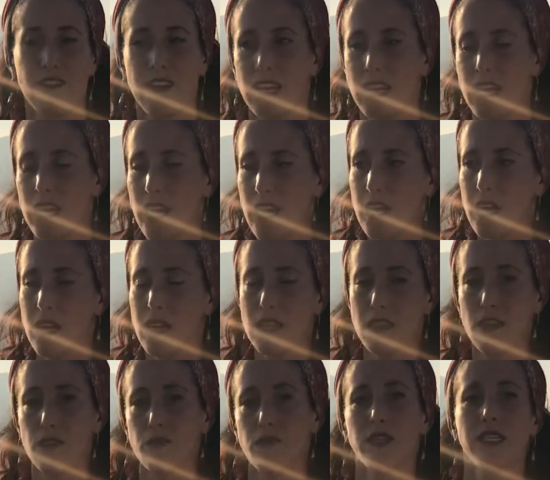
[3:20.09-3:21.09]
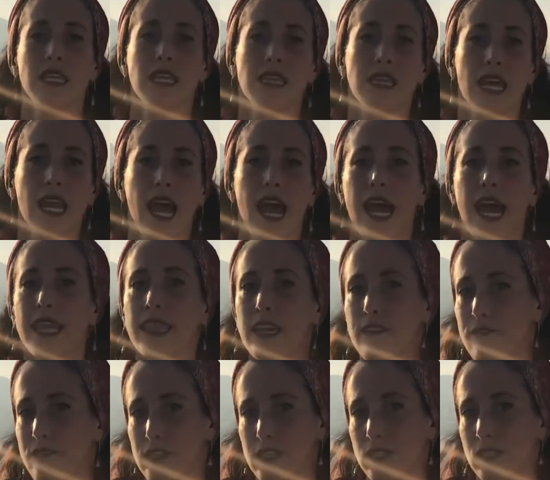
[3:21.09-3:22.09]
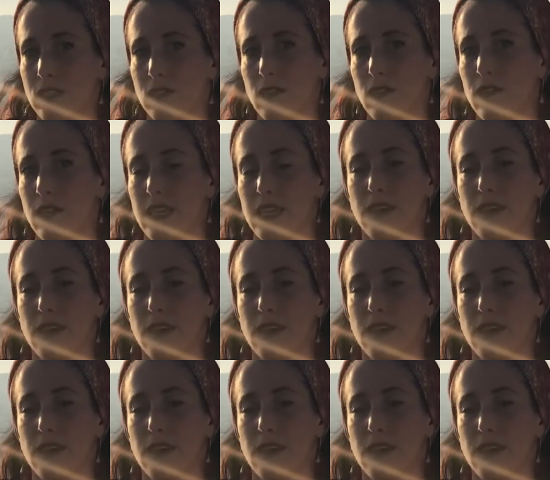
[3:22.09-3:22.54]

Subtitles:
And the reason that I love this story,